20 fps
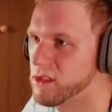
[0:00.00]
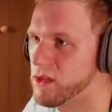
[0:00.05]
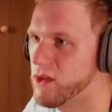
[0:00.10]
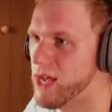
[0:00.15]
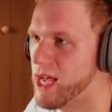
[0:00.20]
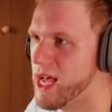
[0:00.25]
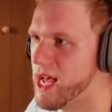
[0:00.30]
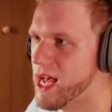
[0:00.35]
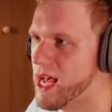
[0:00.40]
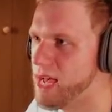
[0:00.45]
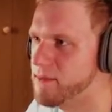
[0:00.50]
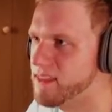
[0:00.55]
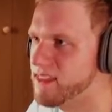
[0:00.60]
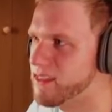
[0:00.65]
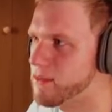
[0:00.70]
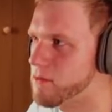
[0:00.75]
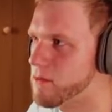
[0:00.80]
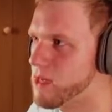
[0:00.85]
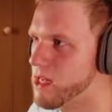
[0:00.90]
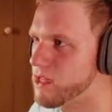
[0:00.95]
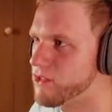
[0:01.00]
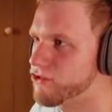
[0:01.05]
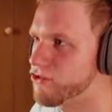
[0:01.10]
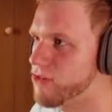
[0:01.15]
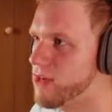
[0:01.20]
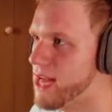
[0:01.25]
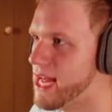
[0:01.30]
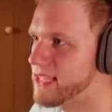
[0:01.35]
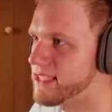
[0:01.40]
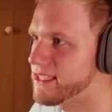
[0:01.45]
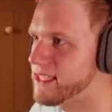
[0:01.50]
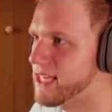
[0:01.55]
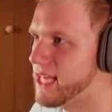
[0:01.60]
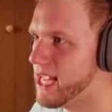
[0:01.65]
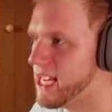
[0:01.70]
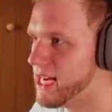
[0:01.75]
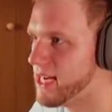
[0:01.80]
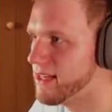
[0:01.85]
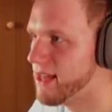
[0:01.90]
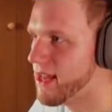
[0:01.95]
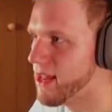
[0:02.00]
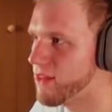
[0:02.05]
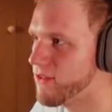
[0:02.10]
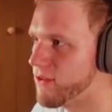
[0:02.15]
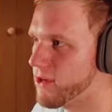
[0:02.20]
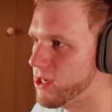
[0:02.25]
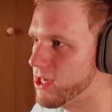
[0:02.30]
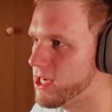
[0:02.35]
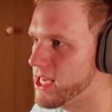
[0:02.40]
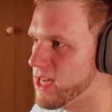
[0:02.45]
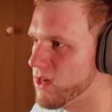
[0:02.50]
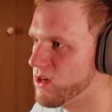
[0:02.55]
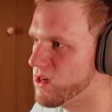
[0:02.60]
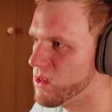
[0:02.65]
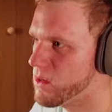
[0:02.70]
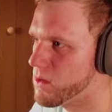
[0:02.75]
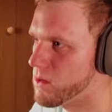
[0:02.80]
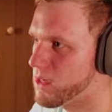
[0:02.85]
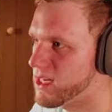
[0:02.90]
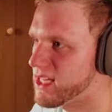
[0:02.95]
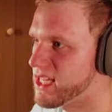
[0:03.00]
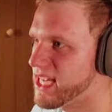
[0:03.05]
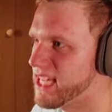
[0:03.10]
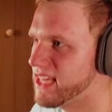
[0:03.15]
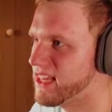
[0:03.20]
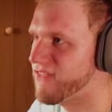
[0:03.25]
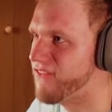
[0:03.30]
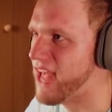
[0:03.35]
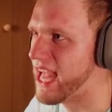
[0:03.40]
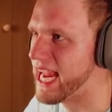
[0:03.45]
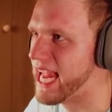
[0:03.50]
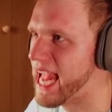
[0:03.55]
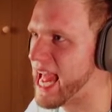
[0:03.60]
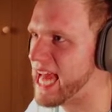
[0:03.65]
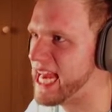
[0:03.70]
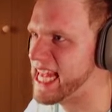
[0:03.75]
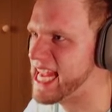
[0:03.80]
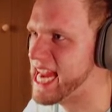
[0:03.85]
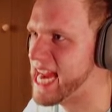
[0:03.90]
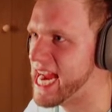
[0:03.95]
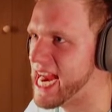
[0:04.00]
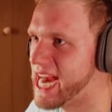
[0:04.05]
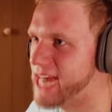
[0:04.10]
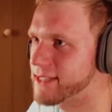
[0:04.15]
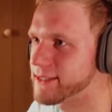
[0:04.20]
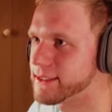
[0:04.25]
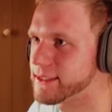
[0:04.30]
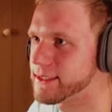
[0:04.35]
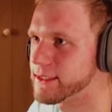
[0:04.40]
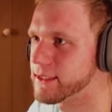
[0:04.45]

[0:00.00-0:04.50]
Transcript: hi, Mr. Monstrosities. How the fuck are you doing? Get the fuck out of here.